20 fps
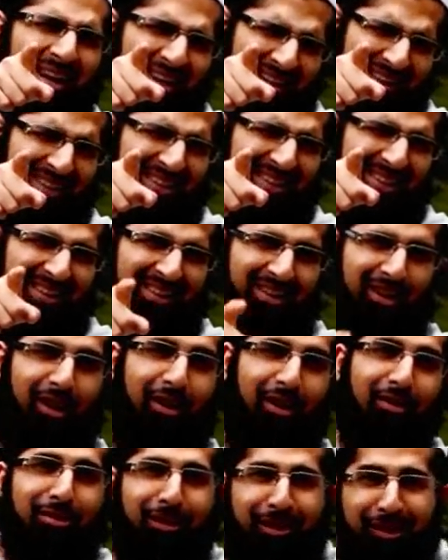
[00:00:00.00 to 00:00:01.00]
minute,
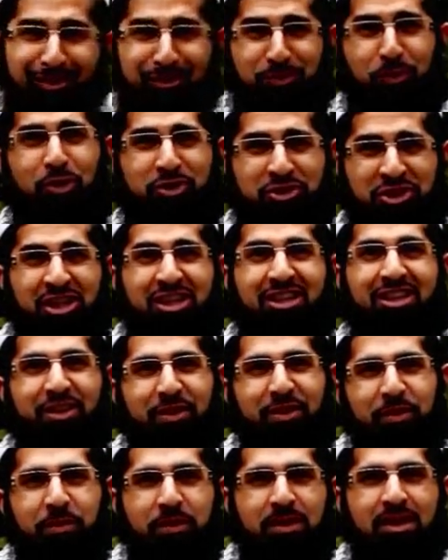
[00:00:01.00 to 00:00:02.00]
Allah's
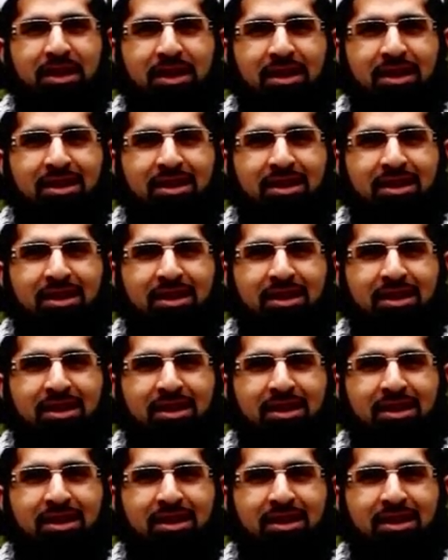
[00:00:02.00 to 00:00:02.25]
watching you.